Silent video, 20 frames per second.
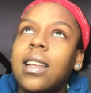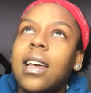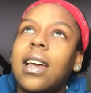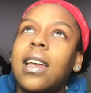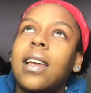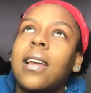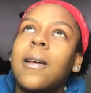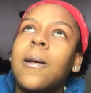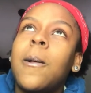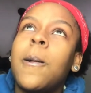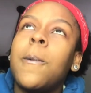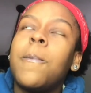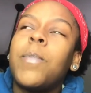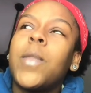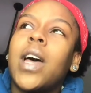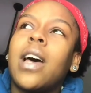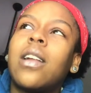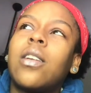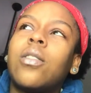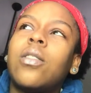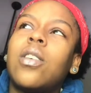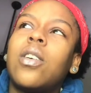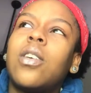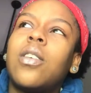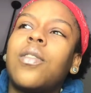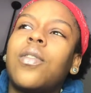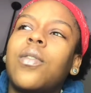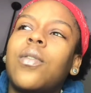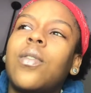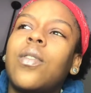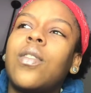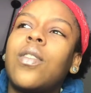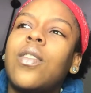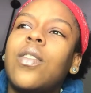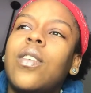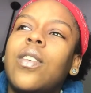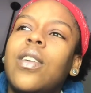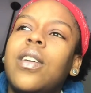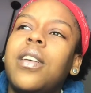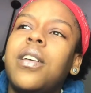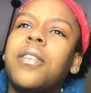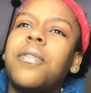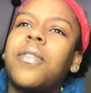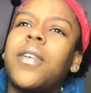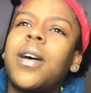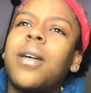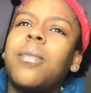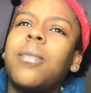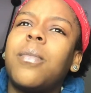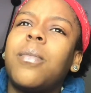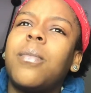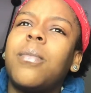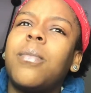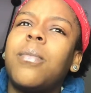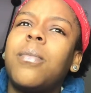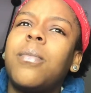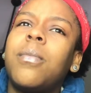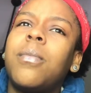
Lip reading: Like, I don't know if I'm